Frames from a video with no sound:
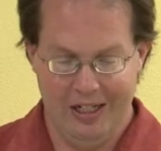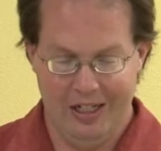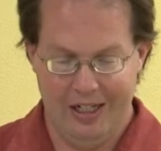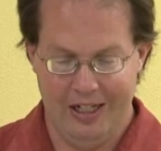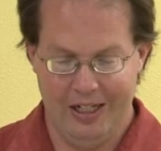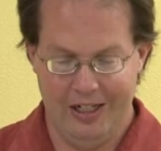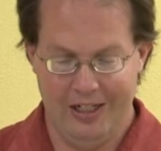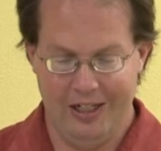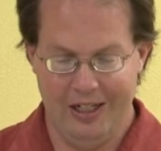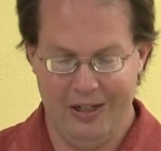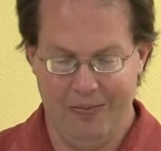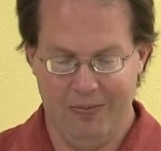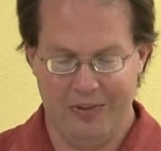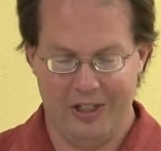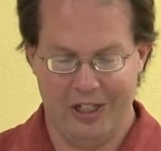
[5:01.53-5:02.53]
And uh,
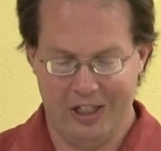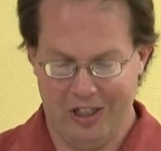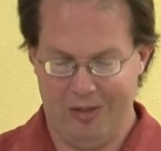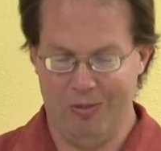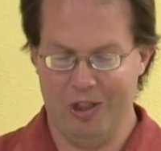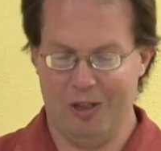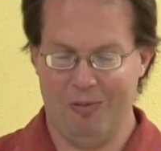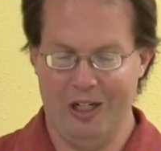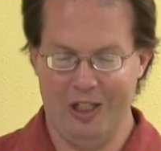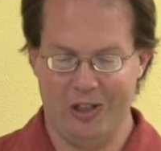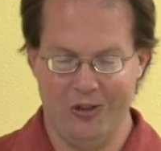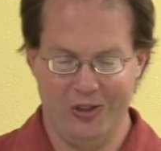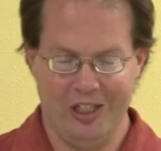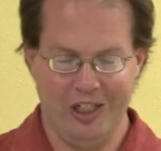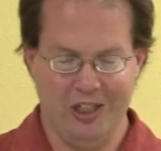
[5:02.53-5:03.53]
customer
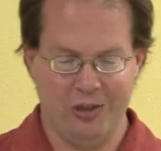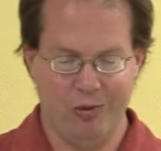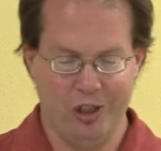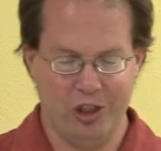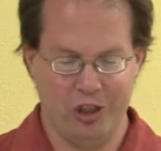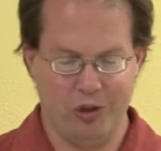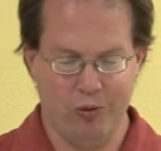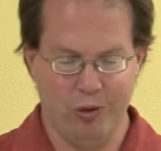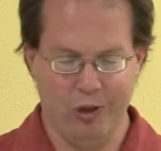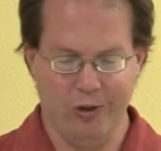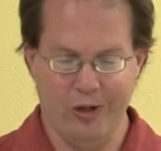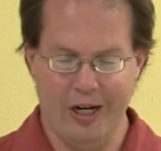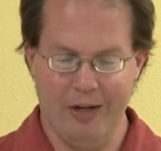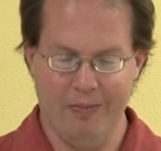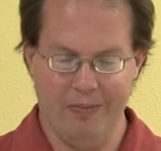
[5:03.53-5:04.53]
specialties, which
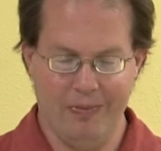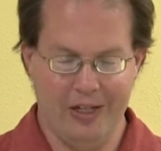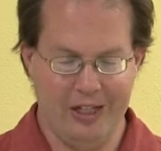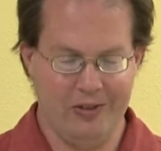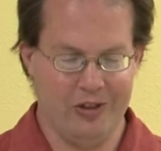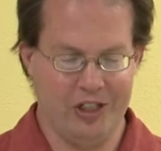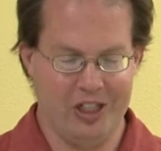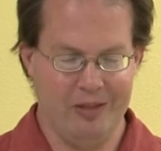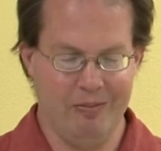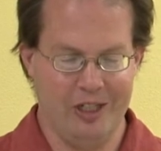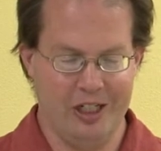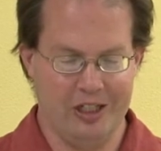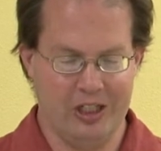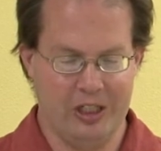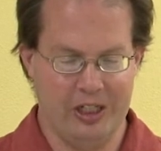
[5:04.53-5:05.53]
were uh, other
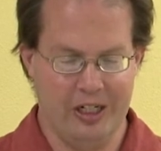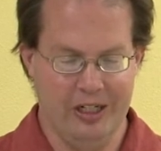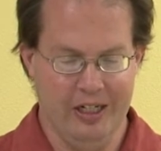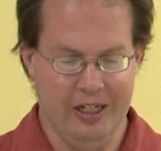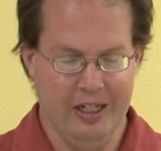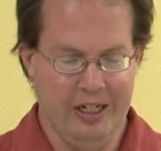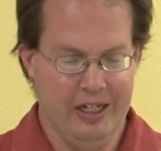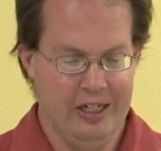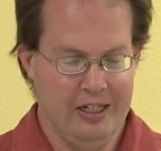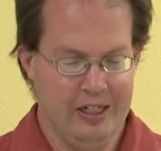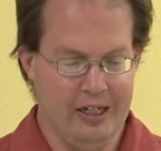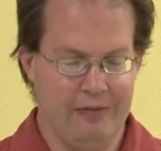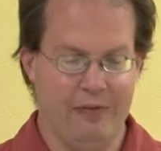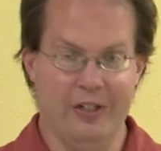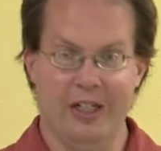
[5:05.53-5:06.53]
subjects uh,
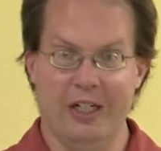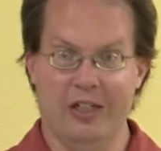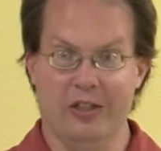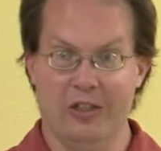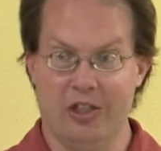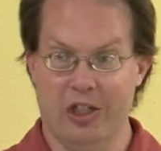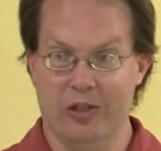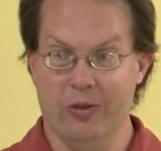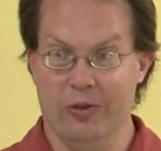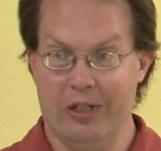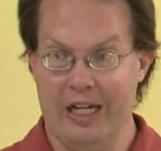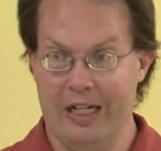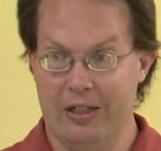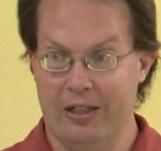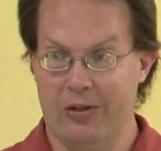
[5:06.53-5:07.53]
not fitting in the general
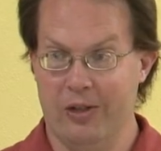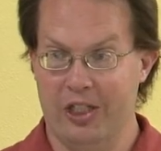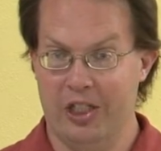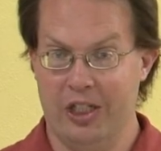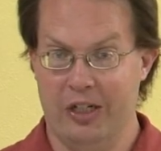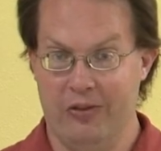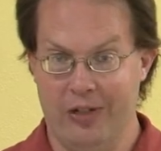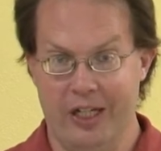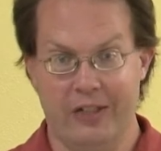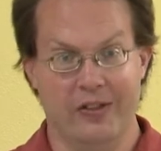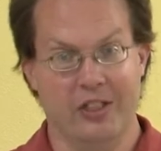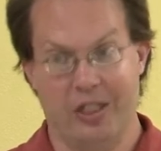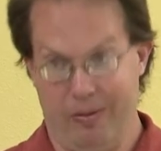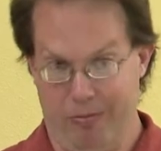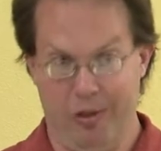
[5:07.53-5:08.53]
categories, like
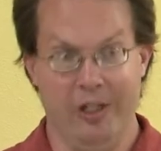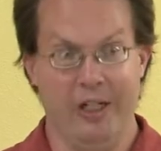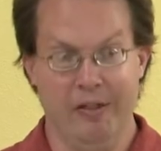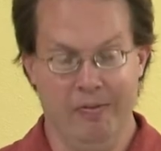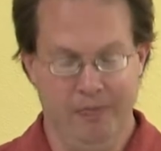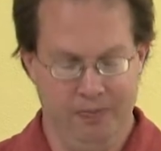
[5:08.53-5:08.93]
the submarine.